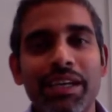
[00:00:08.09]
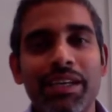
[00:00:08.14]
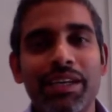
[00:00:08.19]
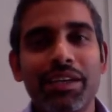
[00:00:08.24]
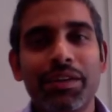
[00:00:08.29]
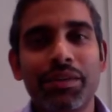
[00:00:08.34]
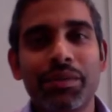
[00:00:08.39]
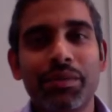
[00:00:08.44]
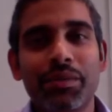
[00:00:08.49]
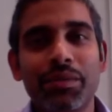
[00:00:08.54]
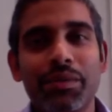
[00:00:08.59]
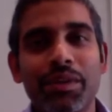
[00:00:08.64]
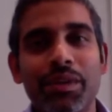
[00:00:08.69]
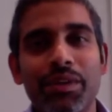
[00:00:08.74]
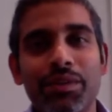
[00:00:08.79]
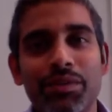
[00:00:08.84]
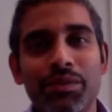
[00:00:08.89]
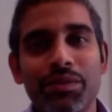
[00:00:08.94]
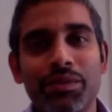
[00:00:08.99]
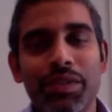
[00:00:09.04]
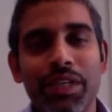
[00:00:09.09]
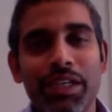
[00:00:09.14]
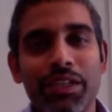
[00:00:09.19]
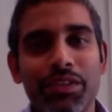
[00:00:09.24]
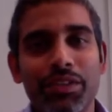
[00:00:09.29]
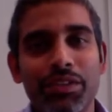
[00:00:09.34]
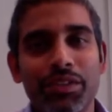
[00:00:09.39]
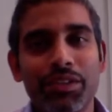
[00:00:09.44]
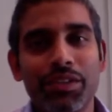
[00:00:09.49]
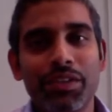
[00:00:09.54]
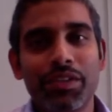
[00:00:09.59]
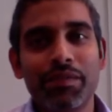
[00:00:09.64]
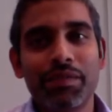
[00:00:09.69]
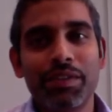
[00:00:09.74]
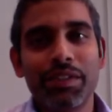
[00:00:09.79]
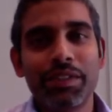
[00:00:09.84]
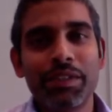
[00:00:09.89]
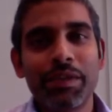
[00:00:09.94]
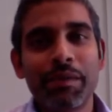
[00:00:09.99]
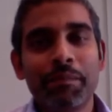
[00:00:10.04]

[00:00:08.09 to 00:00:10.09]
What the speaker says: Clinical Consultation Service.